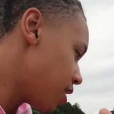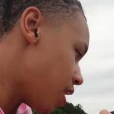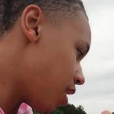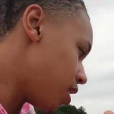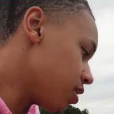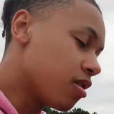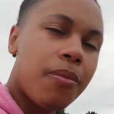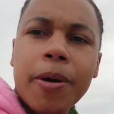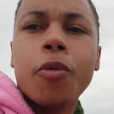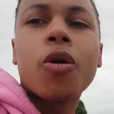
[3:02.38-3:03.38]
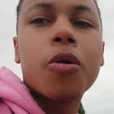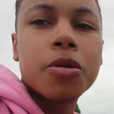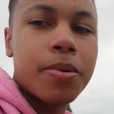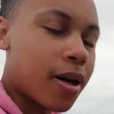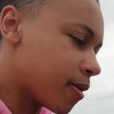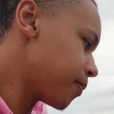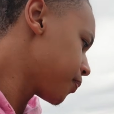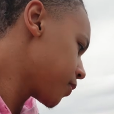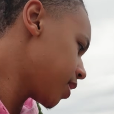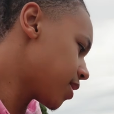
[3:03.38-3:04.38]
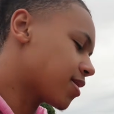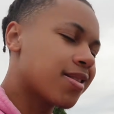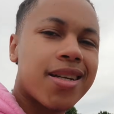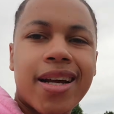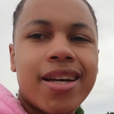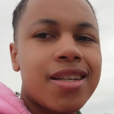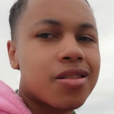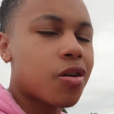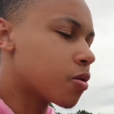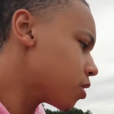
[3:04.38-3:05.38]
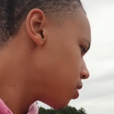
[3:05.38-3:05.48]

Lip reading: a little bit more horsepower. Yes, they say they heat soak.